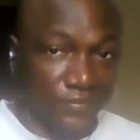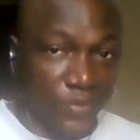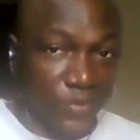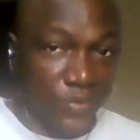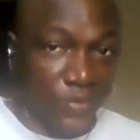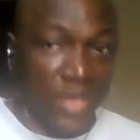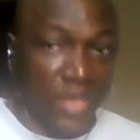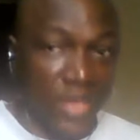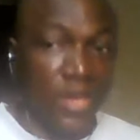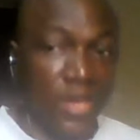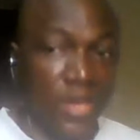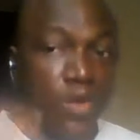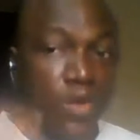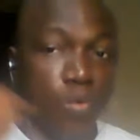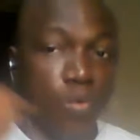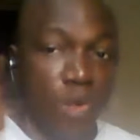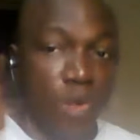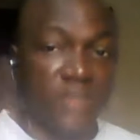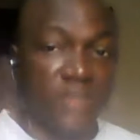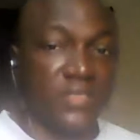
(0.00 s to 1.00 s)
Okay?
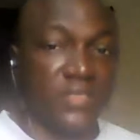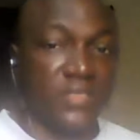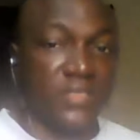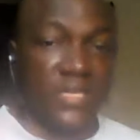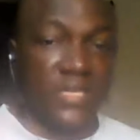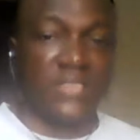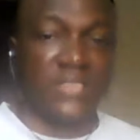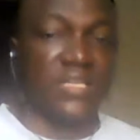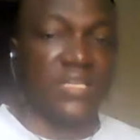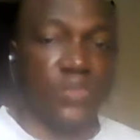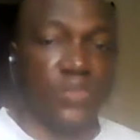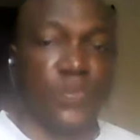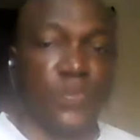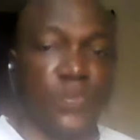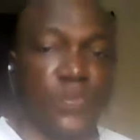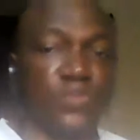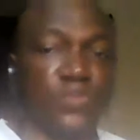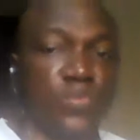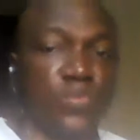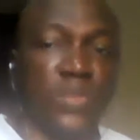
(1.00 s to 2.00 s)
What he needs as
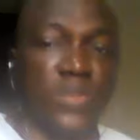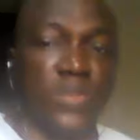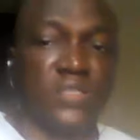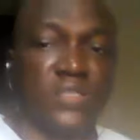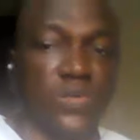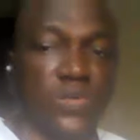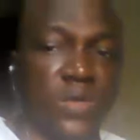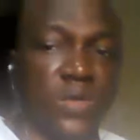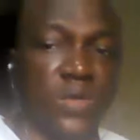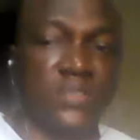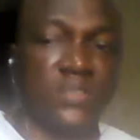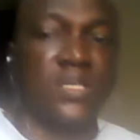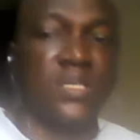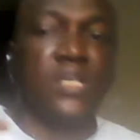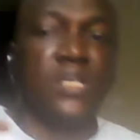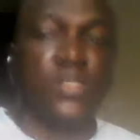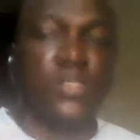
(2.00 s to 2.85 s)
opposed to what he wants.